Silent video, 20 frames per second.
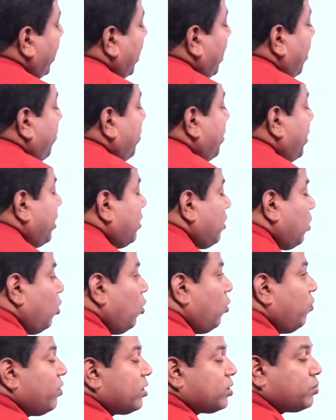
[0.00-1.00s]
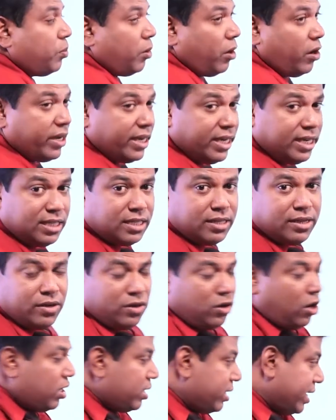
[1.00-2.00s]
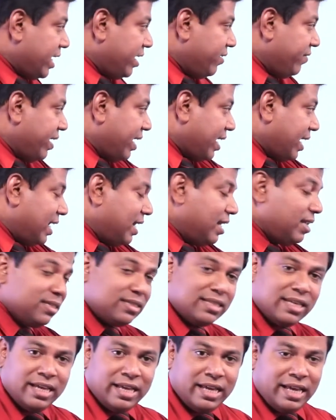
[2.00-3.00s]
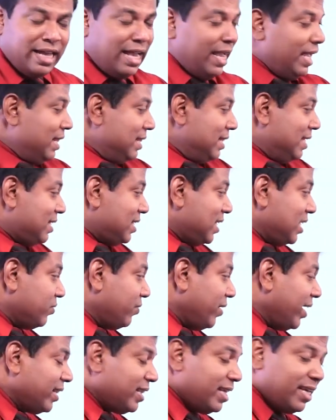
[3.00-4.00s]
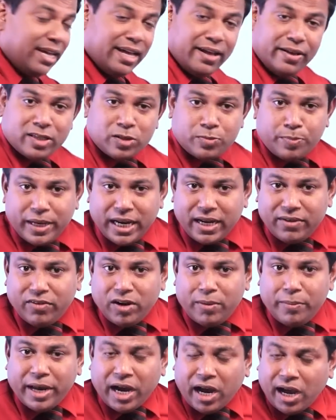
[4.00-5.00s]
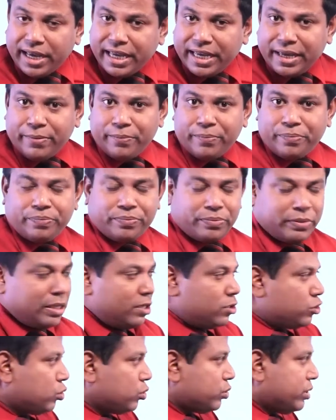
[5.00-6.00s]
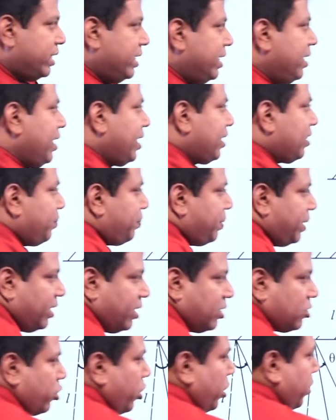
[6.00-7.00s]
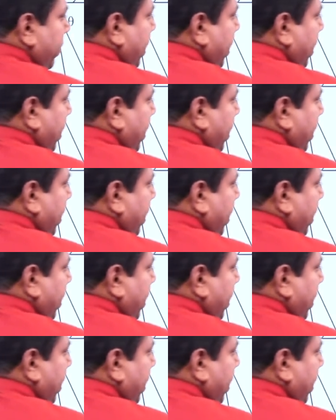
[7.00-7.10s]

keep it at the lowest point, not anywhere else? This is where the speed will be high. So, see, like the pin is going to